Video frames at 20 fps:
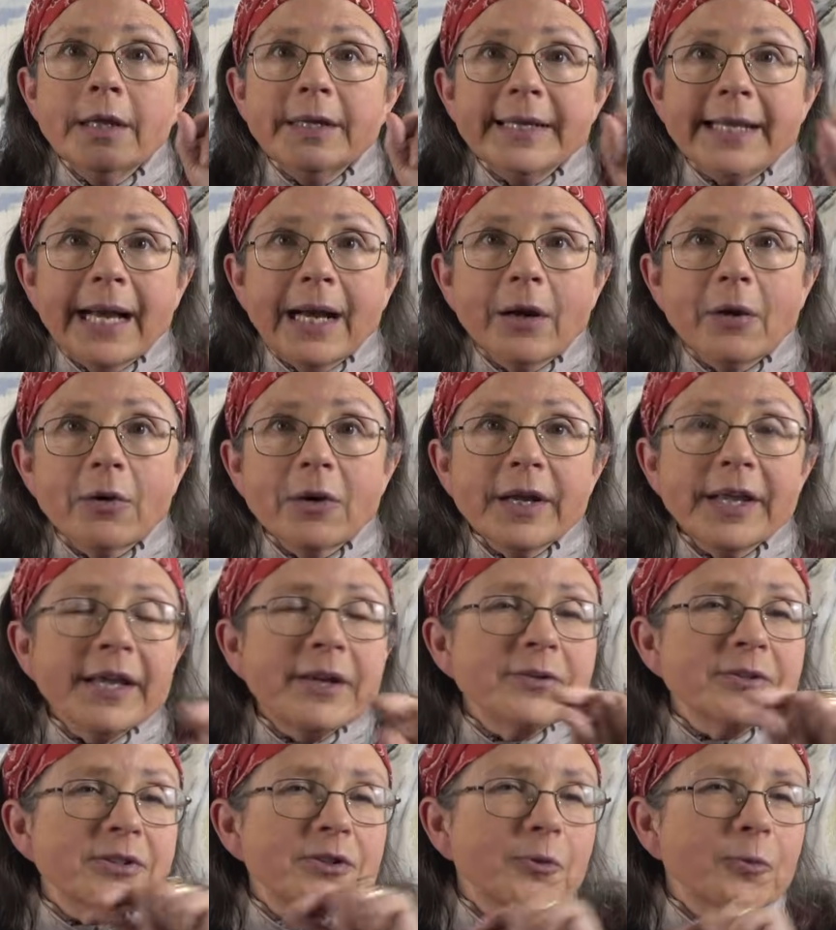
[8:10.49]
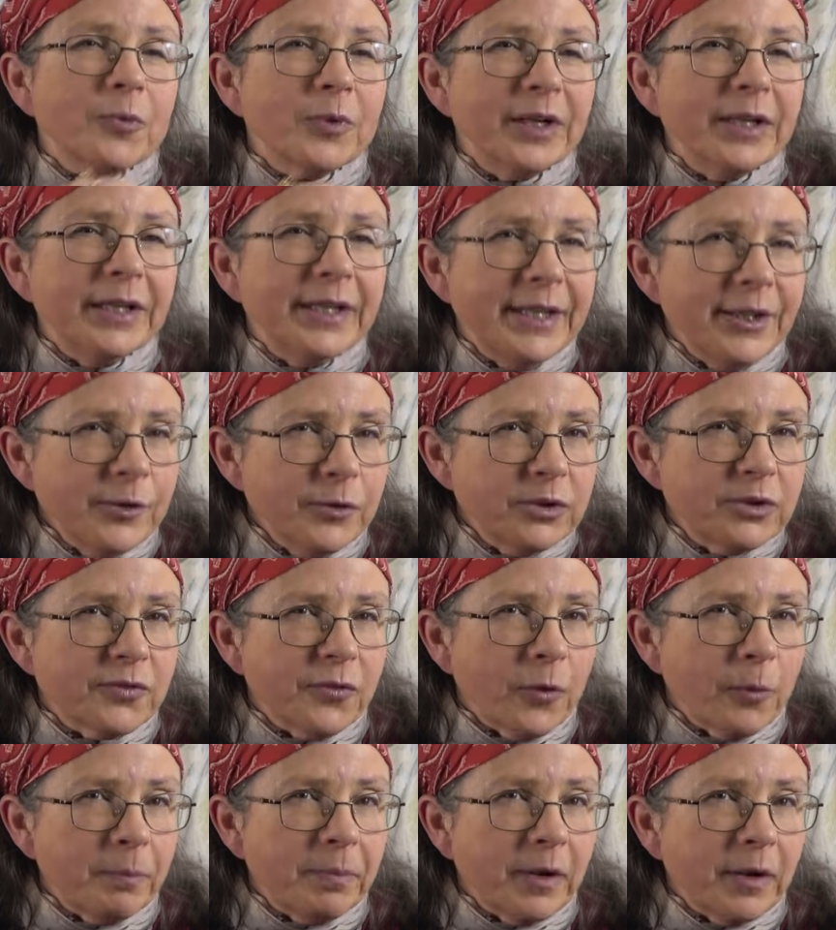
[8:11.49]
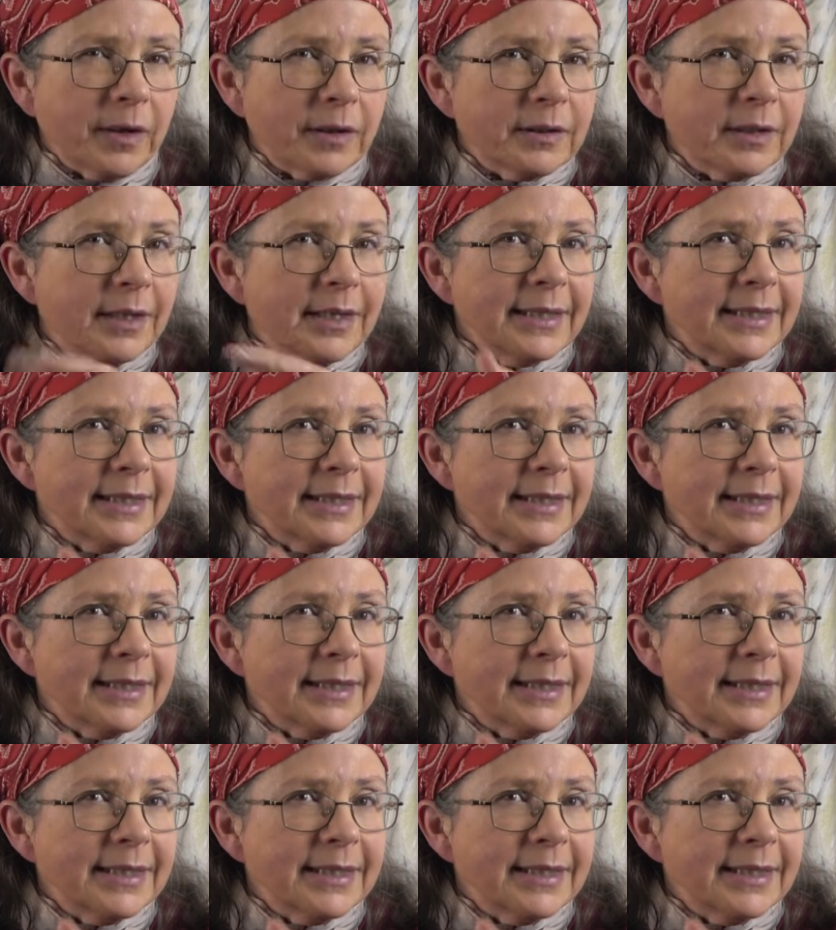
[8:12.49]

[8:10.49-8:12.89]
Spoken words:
Now, here's the really useful part.